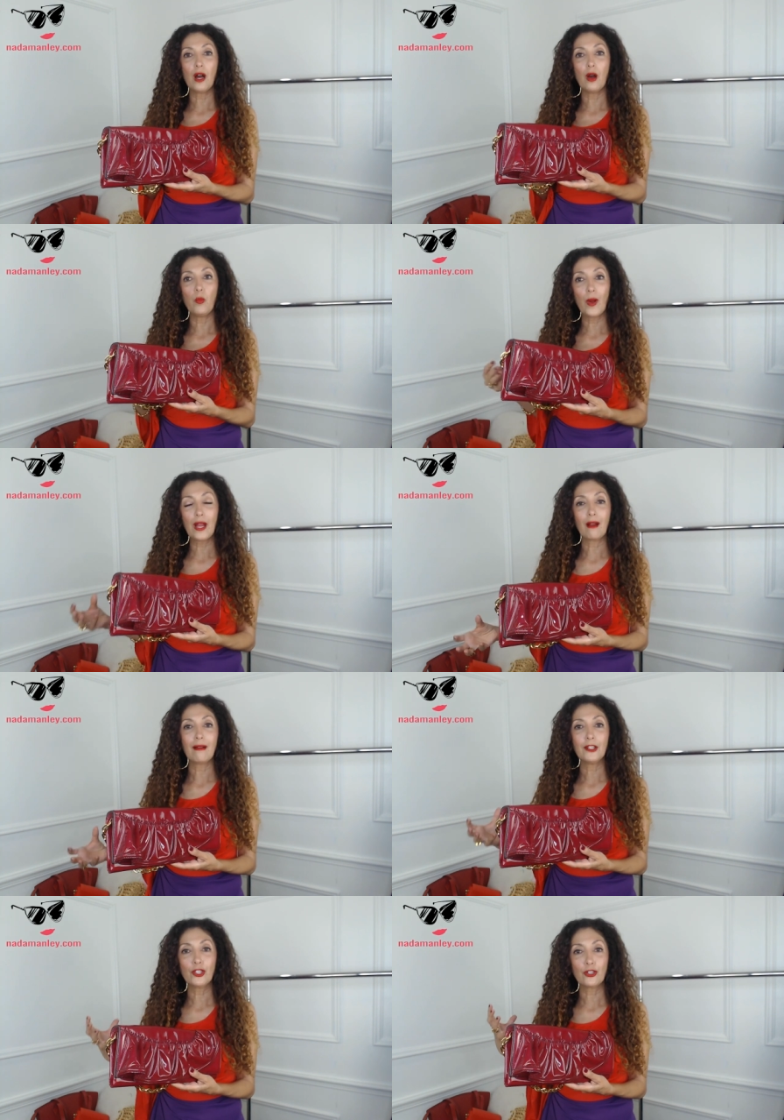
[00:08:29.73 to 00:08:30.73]

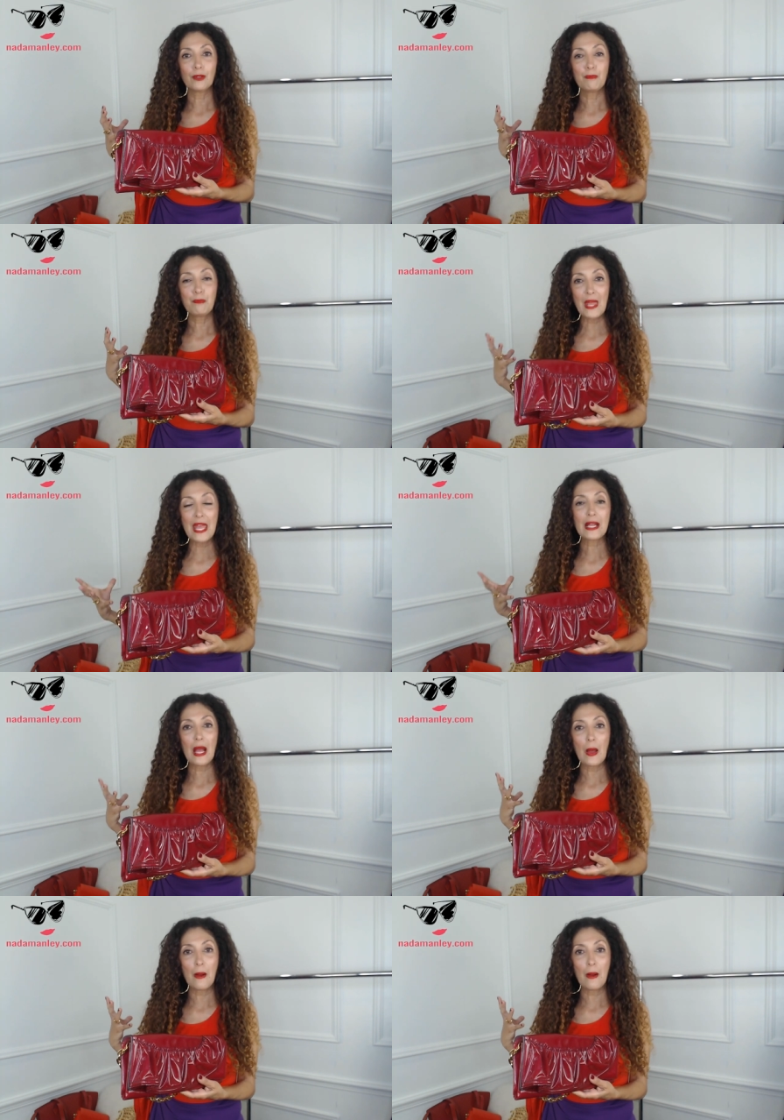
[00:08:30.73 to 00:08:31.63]
wear your big